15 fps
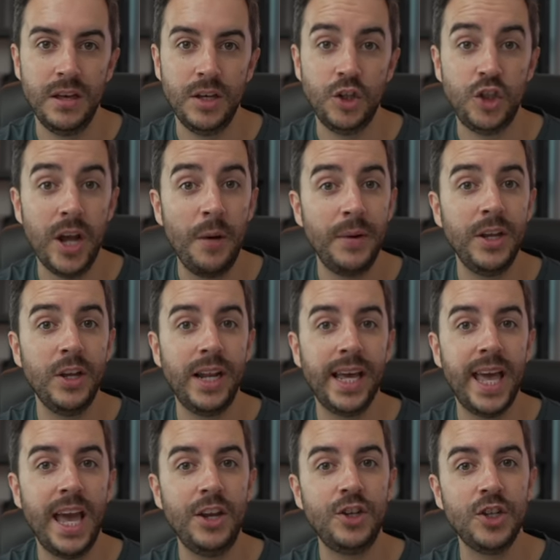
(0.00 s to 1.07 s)
Sharing your
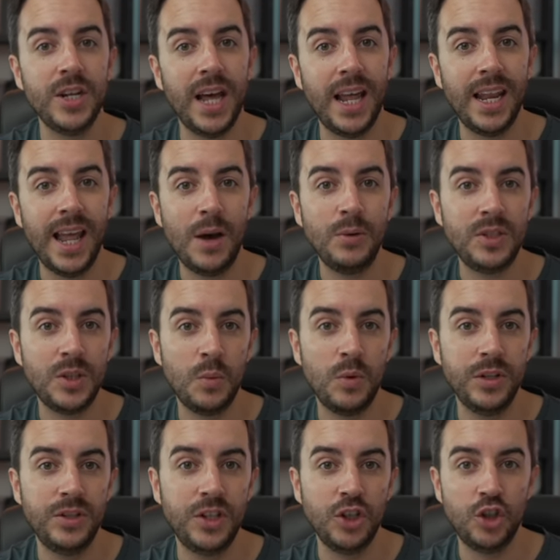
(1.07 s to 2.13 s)
location allows
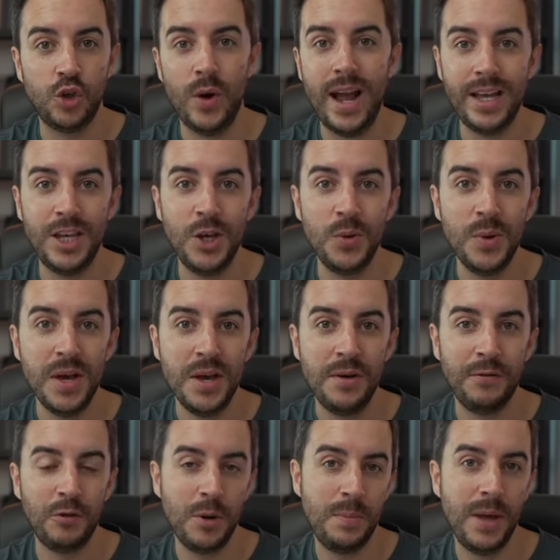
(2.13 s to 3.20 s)
someone to track you
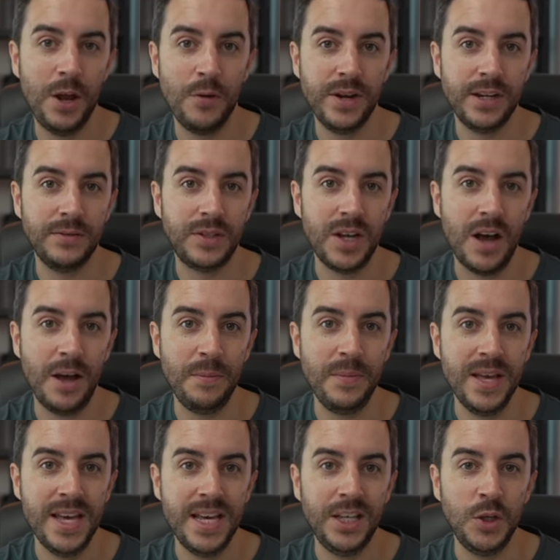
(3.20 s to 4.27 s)
for a period of time
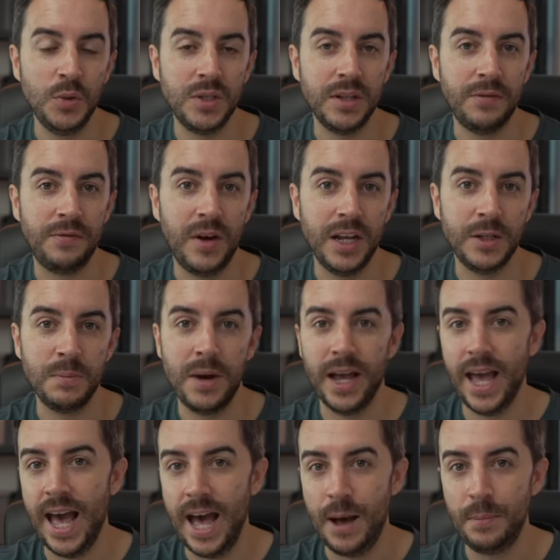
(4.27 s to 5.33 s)
using the Find My
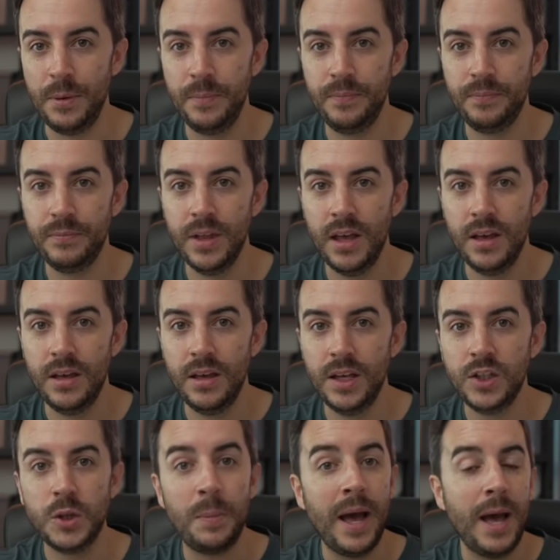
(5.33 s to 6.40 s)
app.
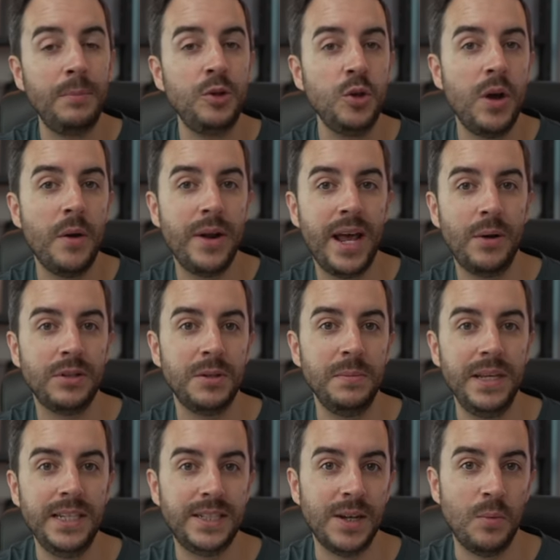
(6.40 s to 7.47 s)
So perhaps you're going out to
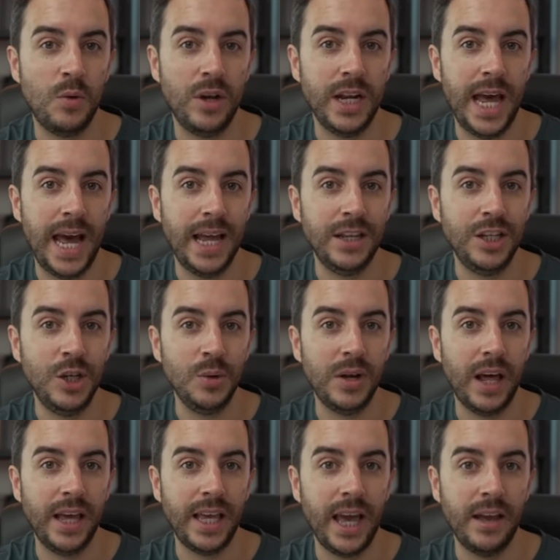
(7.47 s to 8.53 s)
meet someone and you'd
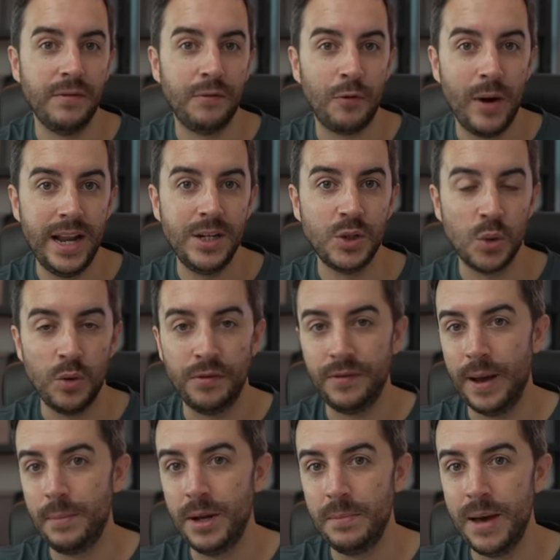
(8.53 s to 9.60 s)
like a friend or
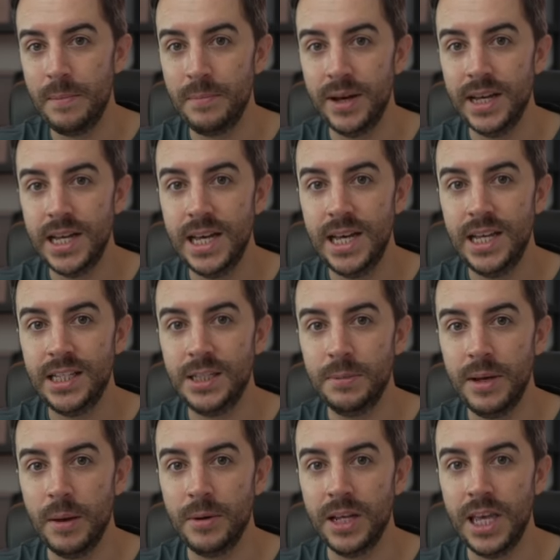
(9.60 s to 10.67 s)
family member to
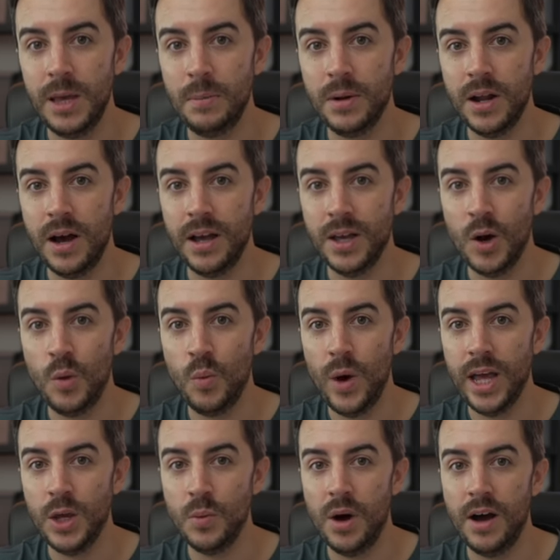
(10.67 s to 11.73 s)
be able to keep an eye on
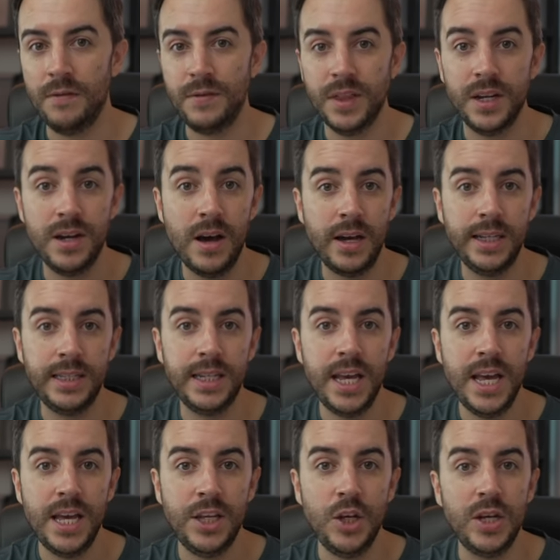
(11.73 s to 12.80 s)
where you are for the night.
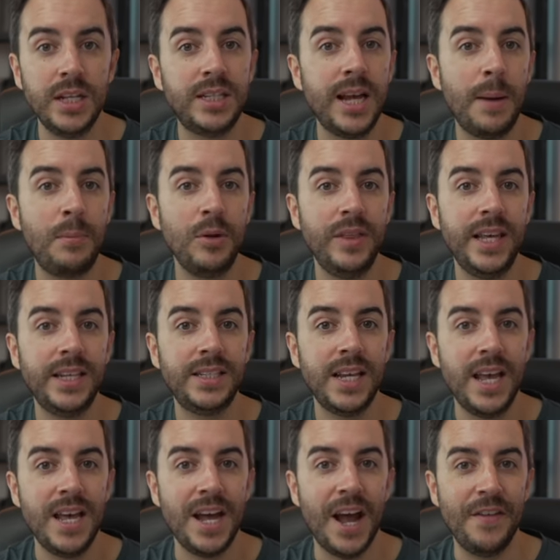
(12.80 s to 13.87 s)
You could tap on this
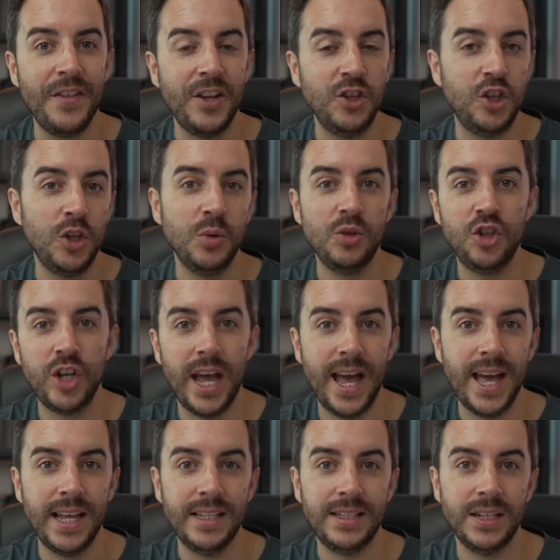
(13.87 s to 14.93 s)
and then choose
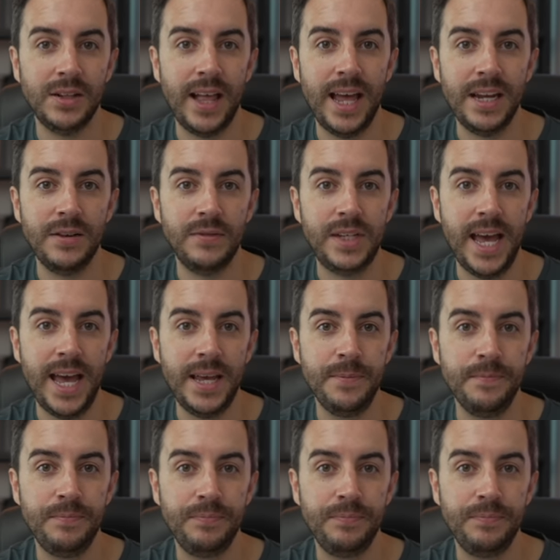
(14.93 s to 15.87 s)
share until end of day.